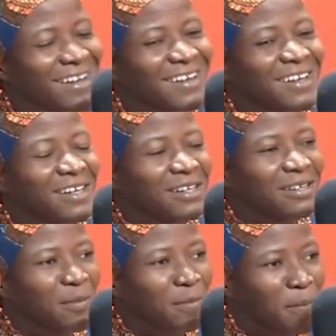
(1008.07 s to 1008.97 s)
I will
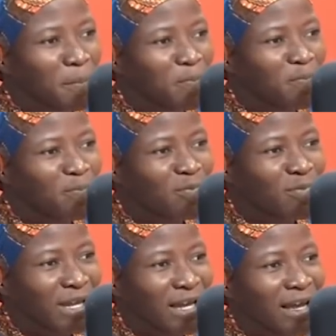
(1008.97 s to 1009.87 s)
now be as old and
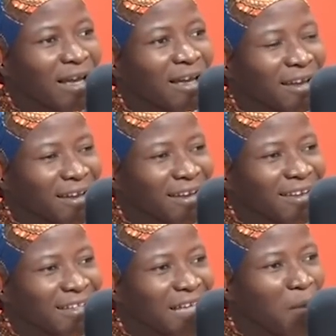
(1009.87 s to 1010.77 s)
wait. Where
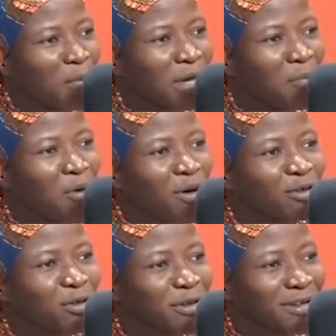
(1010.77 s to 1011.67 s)
you are, my
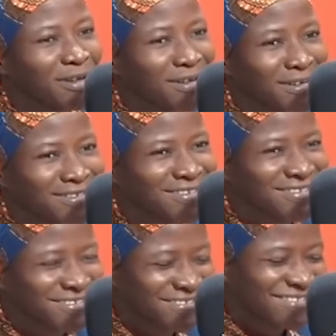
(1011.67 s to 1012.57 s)
son, sir.
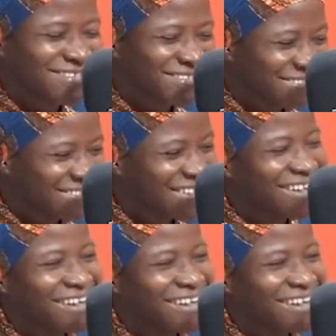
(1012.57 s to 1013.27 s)
Okay,